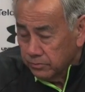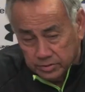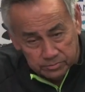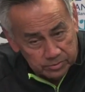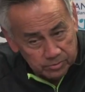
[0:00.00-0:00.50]

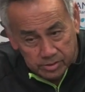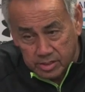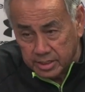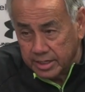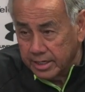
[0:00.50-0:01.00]
We
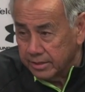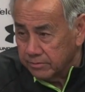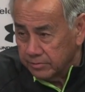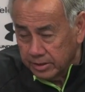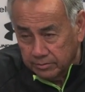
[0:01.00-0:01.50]
work hard at
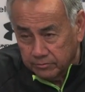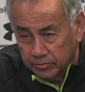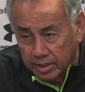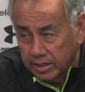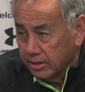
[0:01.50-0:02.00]
it. We
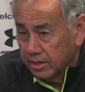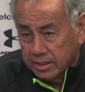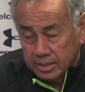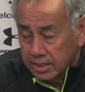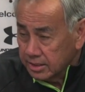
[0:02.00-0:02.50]
rely on a
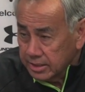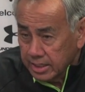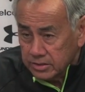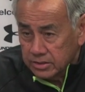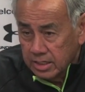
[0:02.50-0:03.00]
lot of
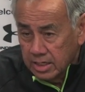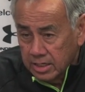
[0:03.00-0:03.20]
contacts.